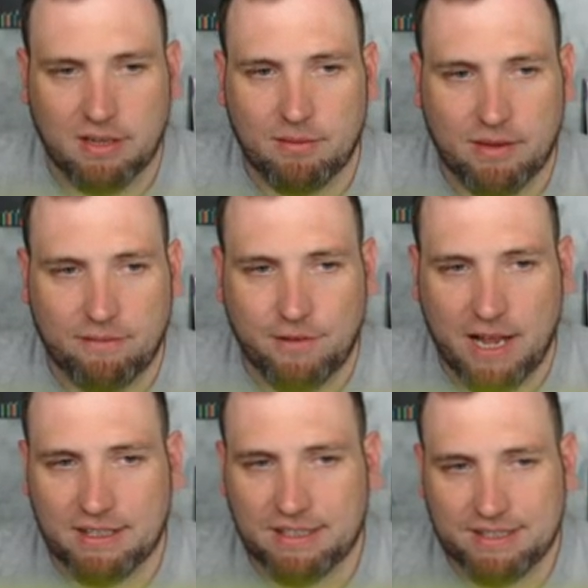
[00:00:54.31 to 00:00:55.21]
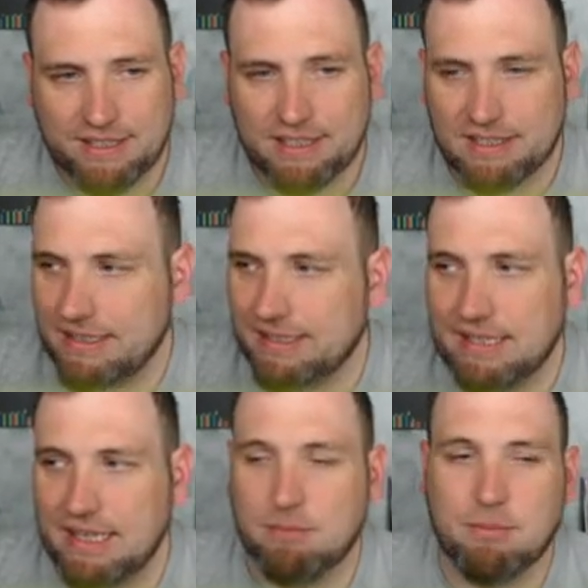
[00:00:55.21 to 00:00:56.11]
But I finally did
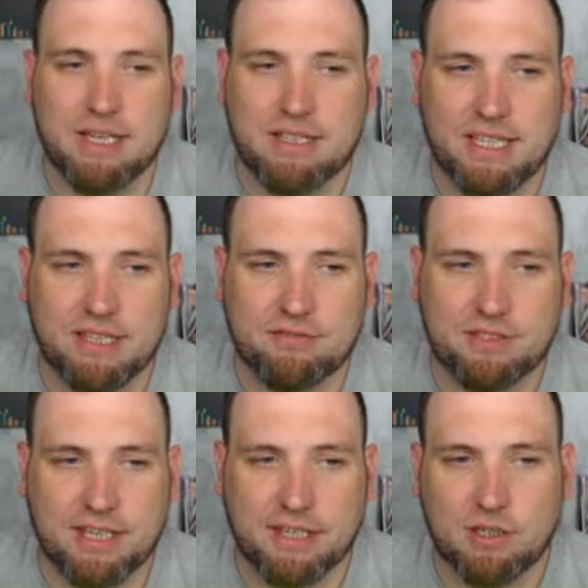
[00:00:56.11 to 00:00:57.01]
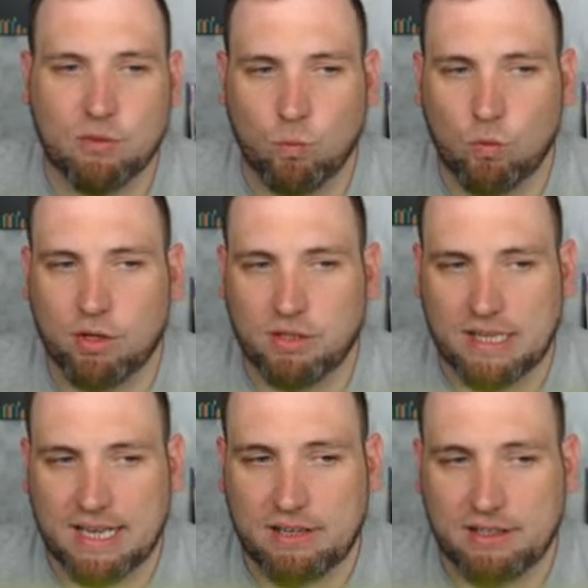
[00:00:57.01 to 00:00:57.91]
get my def deck worked
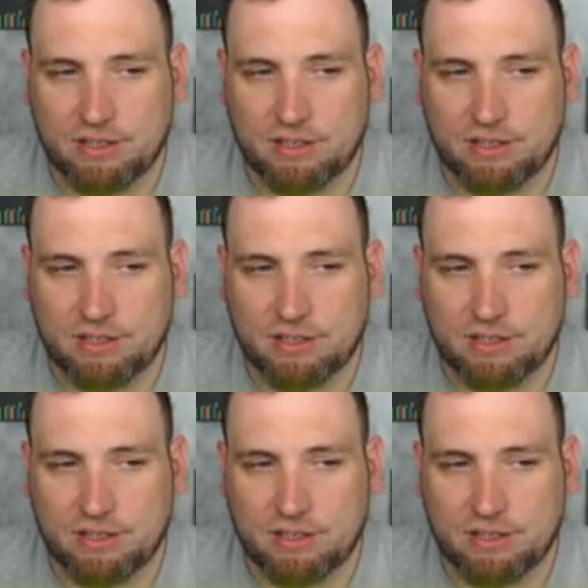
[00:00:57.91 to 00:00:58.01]
out,